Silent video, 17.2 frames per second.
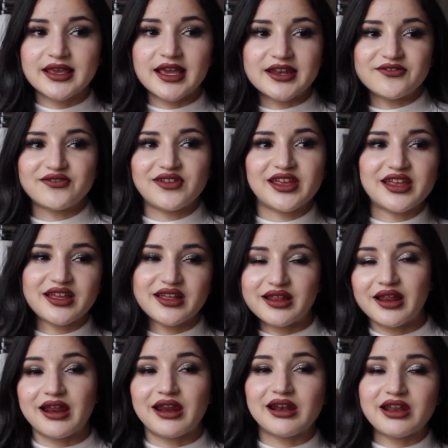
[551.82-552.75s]
kind of like
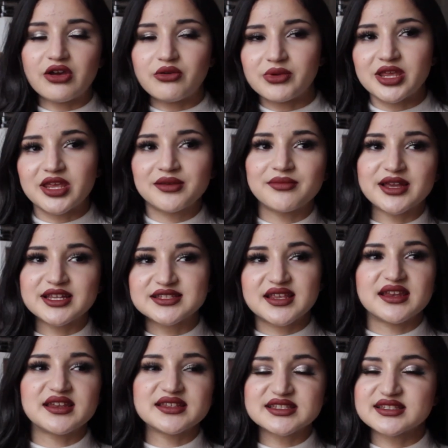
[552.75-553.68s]
glowy, my
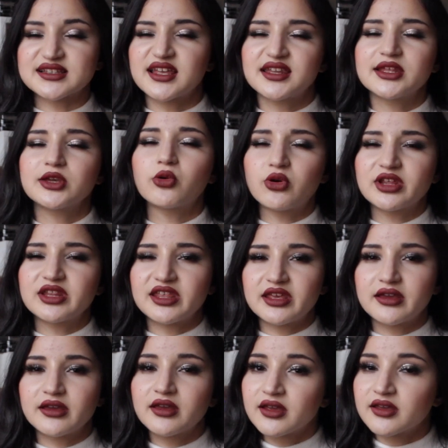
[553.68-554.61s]
skin is slightly
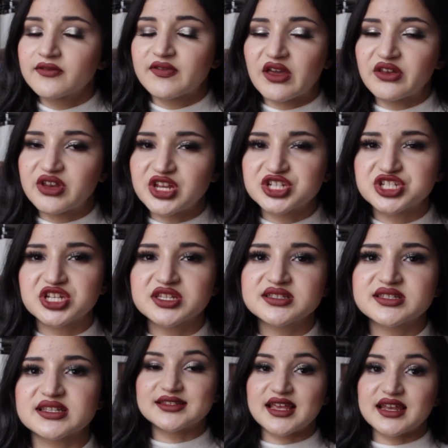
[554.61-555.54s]
oily
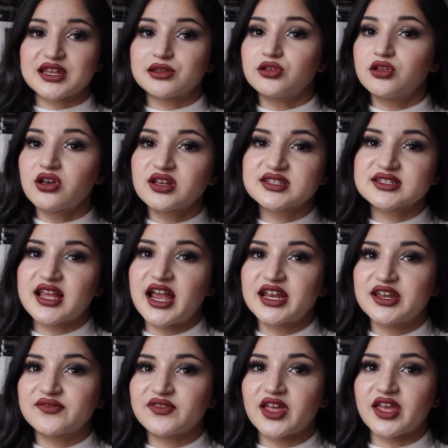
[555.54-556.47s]
foundations is that it looks
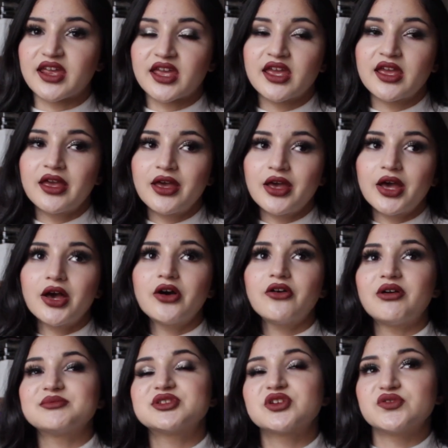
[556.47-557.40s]
kind of like,
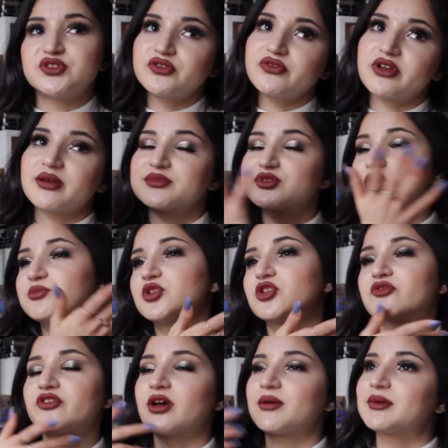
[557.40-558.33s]
oh, I'm so dewy, I'm so
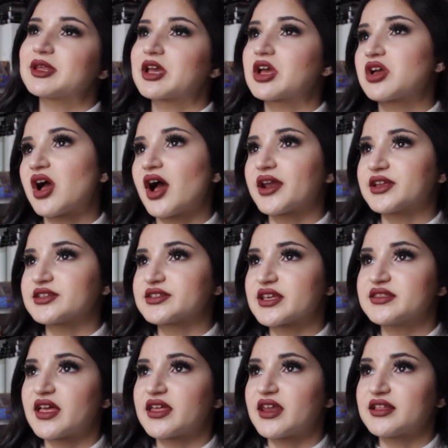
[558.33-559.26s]
beautiful, I'm like a goddess,
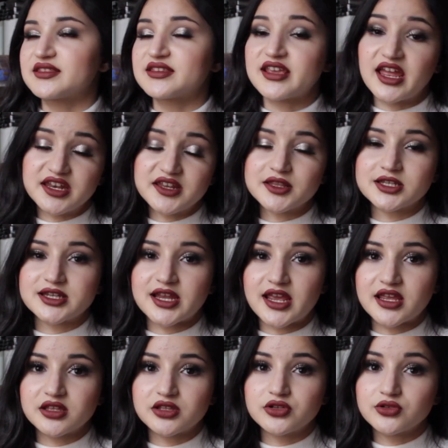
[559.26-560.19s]
and then at the end of the
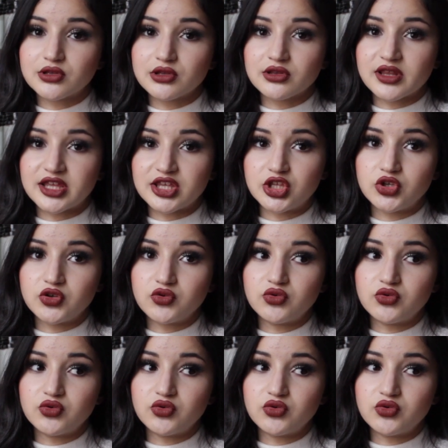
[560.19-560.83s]
day you look like